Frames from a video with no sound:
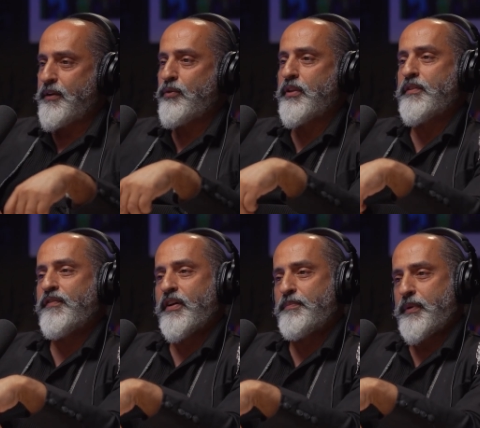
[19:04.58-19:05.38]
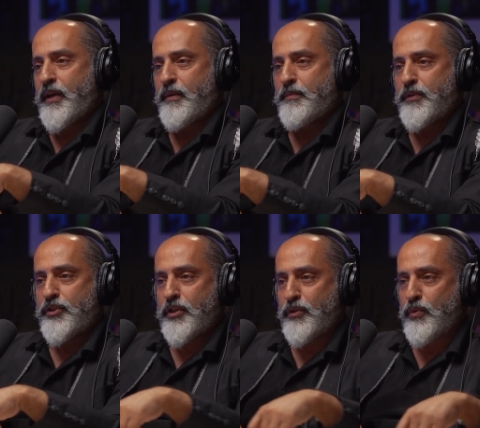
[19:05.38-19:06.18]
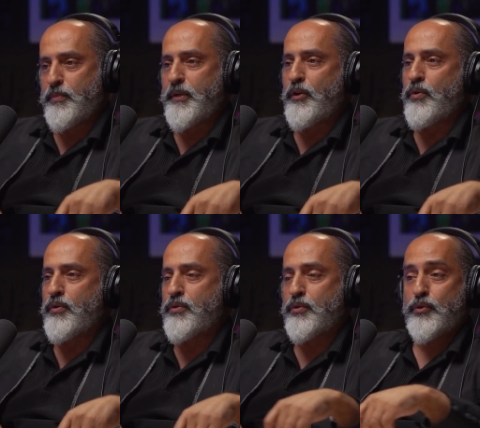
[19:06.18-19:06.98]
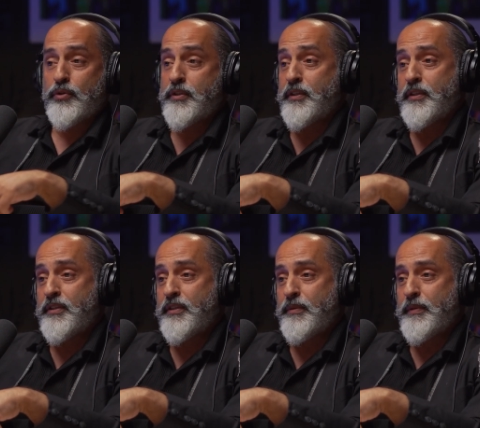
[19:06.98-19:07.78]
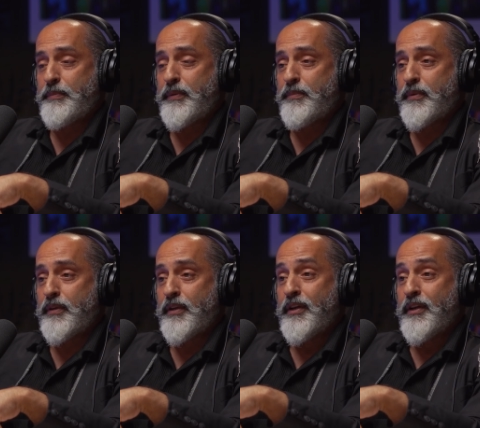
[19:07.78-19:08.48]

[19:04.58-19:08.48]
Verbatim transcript: I know that 5 p.m. the shadow will be long, so you don't see this, the people.